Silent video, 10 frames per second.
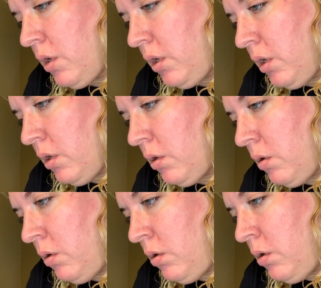Get
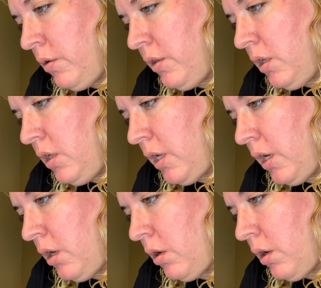all the
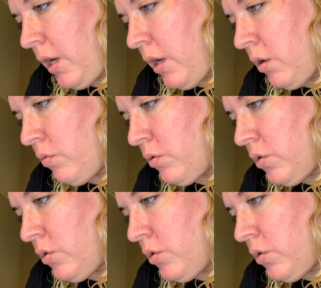air out.